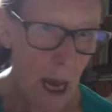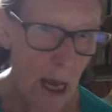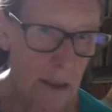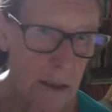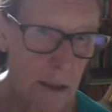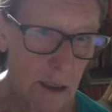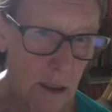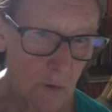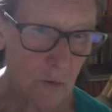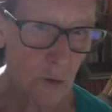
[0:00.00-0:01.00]
and
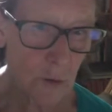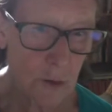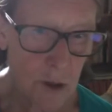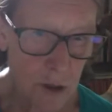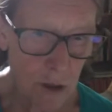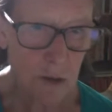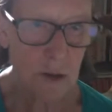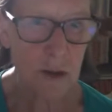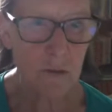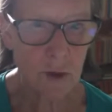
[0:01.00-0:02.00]
give your
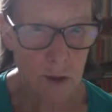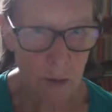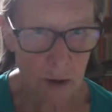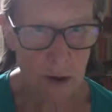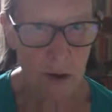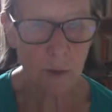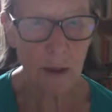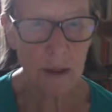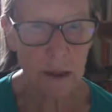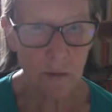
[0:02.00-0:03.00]
students
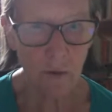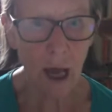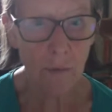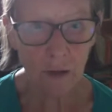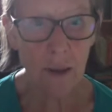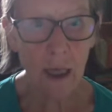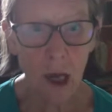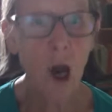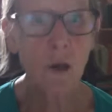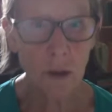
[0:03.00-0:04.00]
responsibility for having
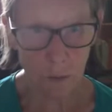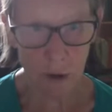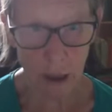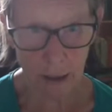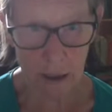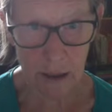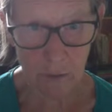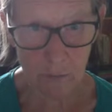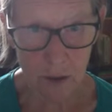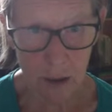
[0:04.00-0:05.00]
their own
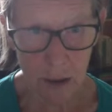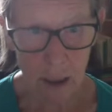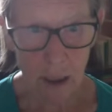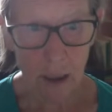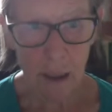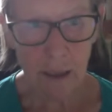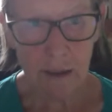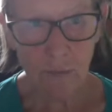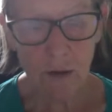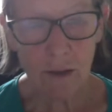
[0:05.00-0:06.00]
objectives.
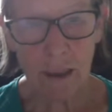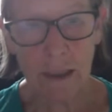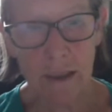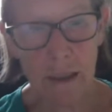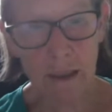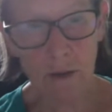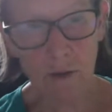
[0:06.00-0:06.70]
It's very easy